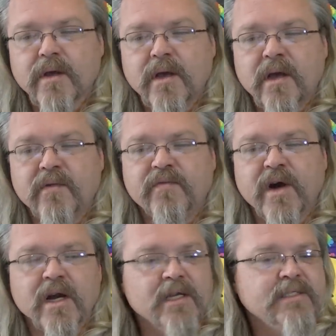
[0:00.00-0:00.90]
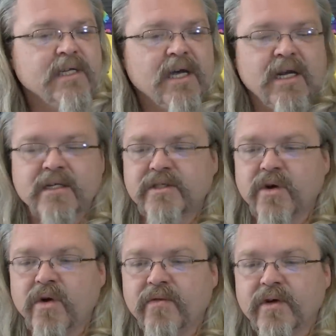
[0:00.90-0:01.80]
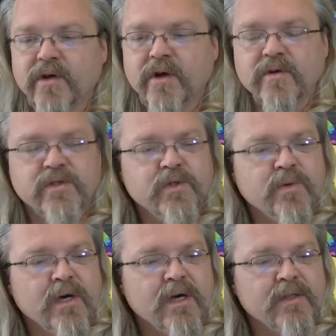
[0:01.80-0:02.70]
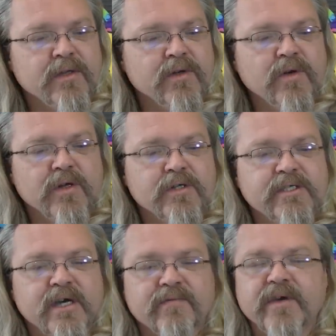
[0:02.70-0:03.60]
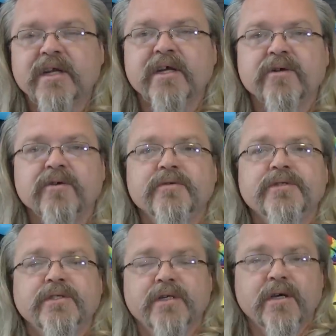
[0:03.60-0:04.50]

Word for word: And finally tonight, let's go over and go to uh, the nuclear stuff, any news.